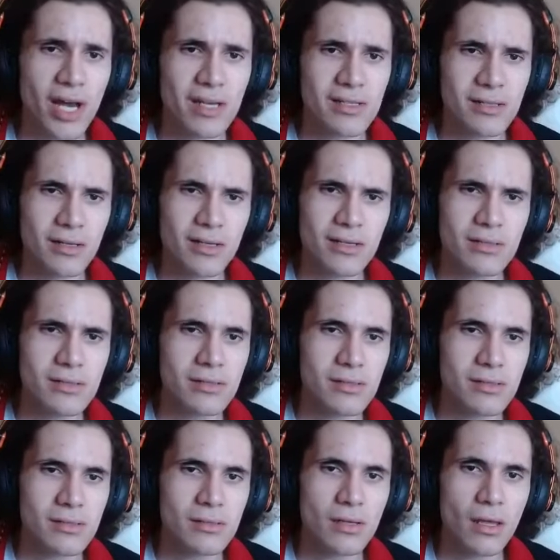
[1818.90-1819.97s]
as it
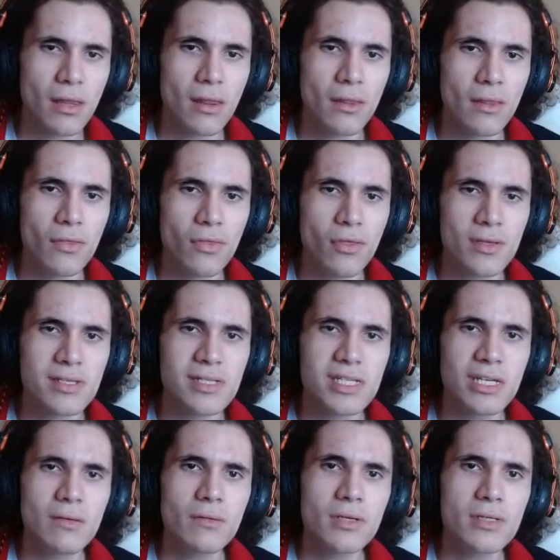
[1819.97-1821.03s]
is, the
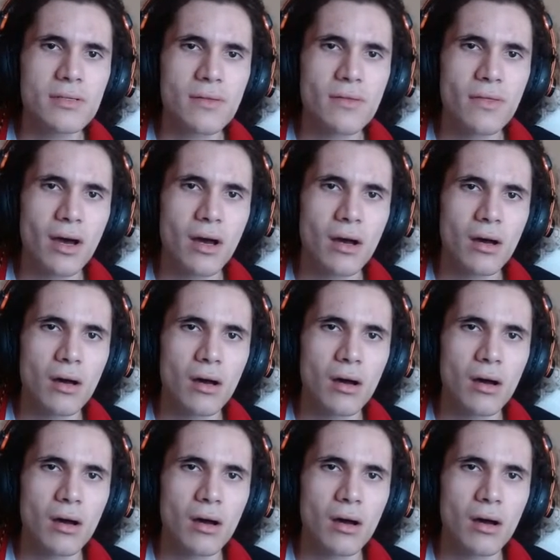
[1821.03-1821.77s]
series that